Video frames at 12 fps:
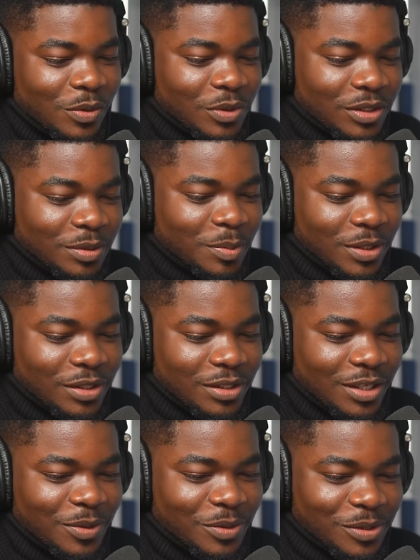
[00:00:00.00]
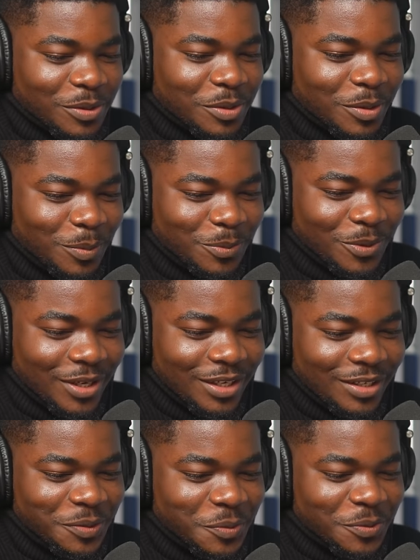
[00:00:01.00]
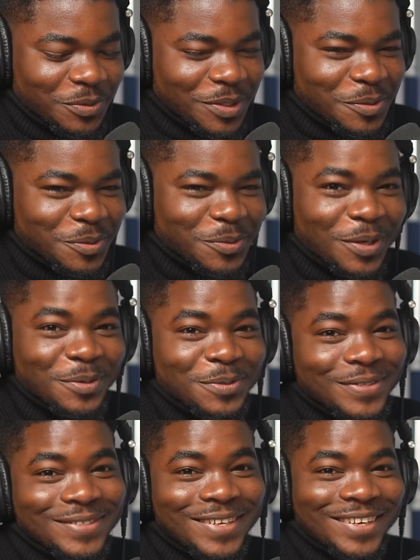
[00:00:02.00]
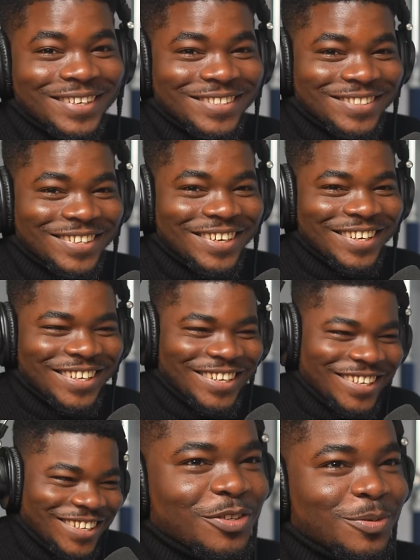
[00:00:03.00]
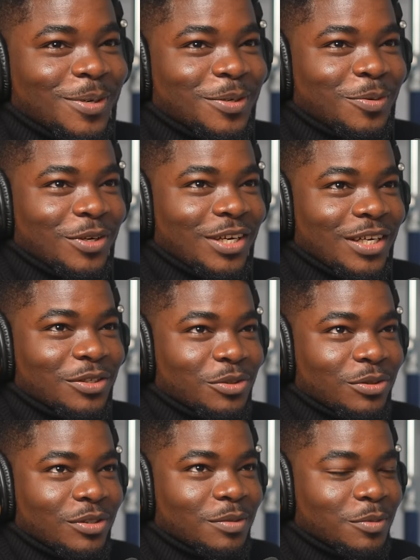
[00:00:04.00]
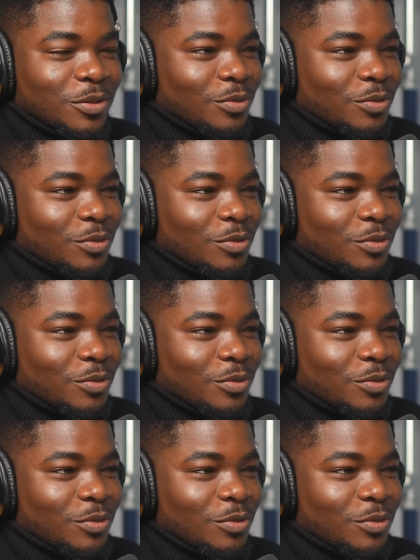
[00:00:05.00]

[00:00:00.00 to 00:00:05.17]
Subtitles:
was the person that I was looking up to, like, oh, I want to design like this guy. You were the one that introduced me